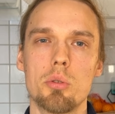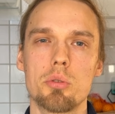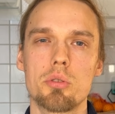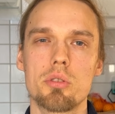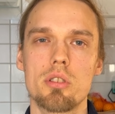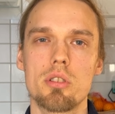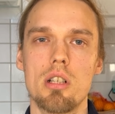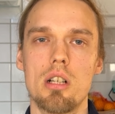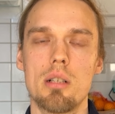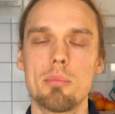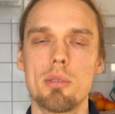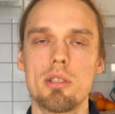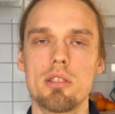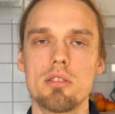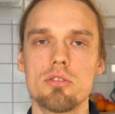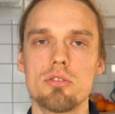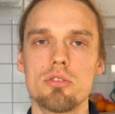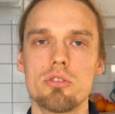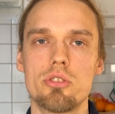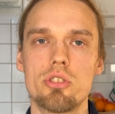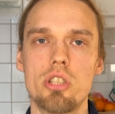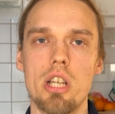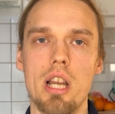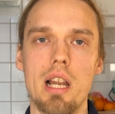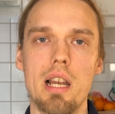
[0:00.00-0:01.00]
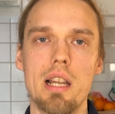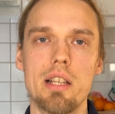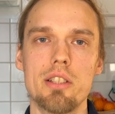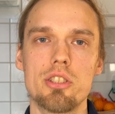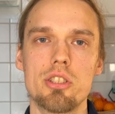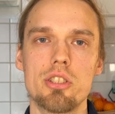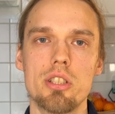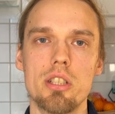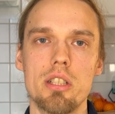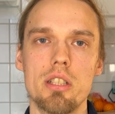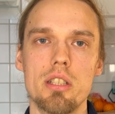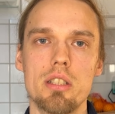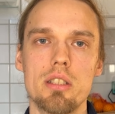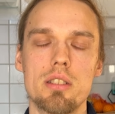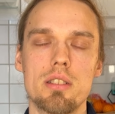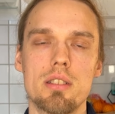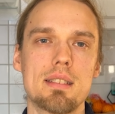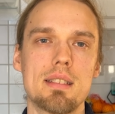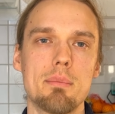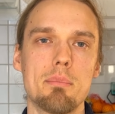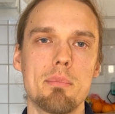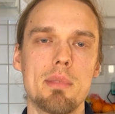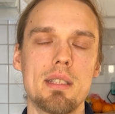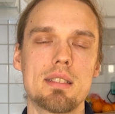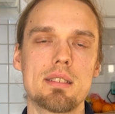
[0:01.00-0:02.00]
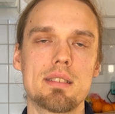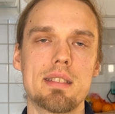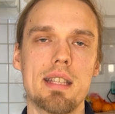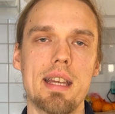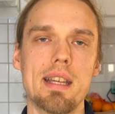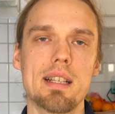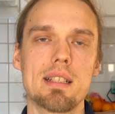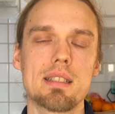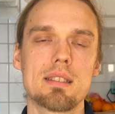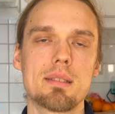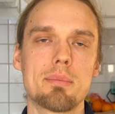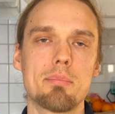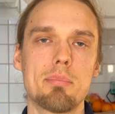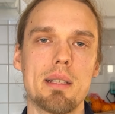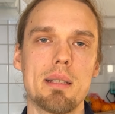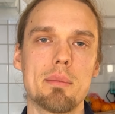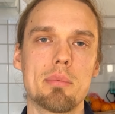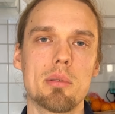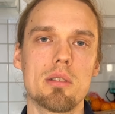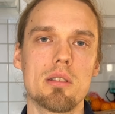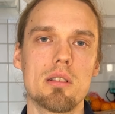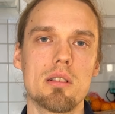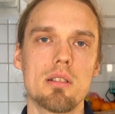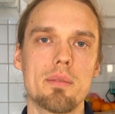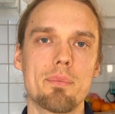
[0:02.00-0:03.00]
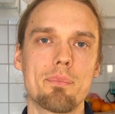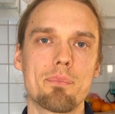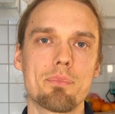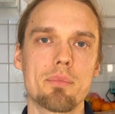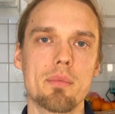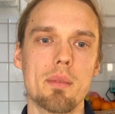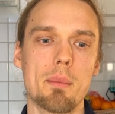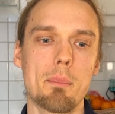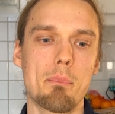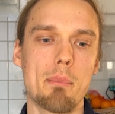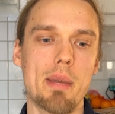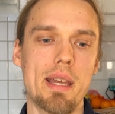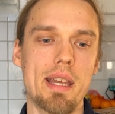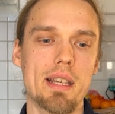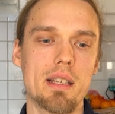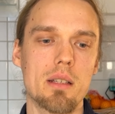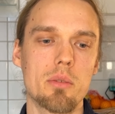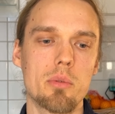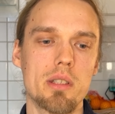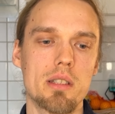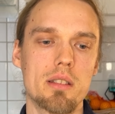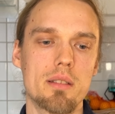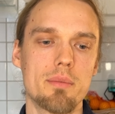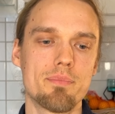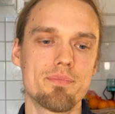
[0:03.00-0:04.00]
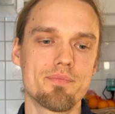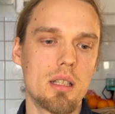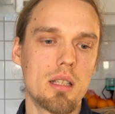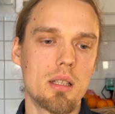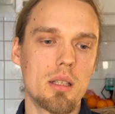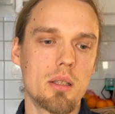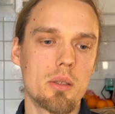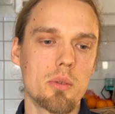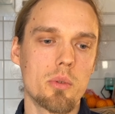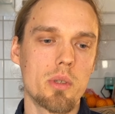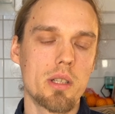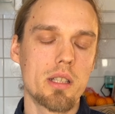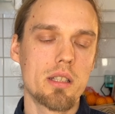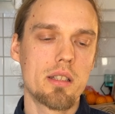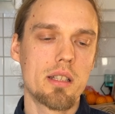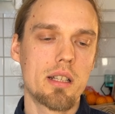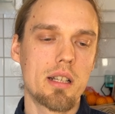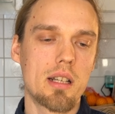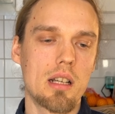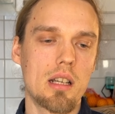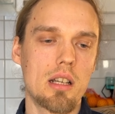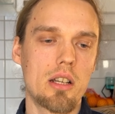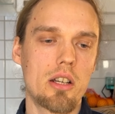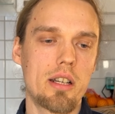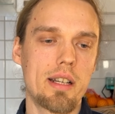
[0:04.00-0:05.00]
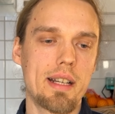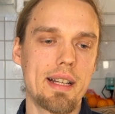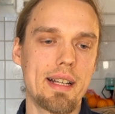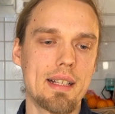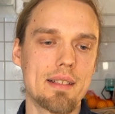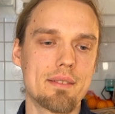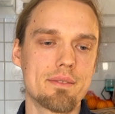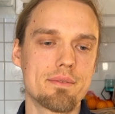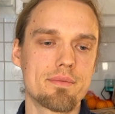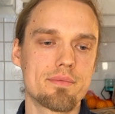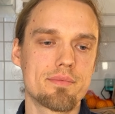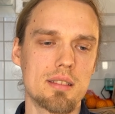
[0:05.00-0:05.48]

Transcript: common challenges, mistakes people make with their learning.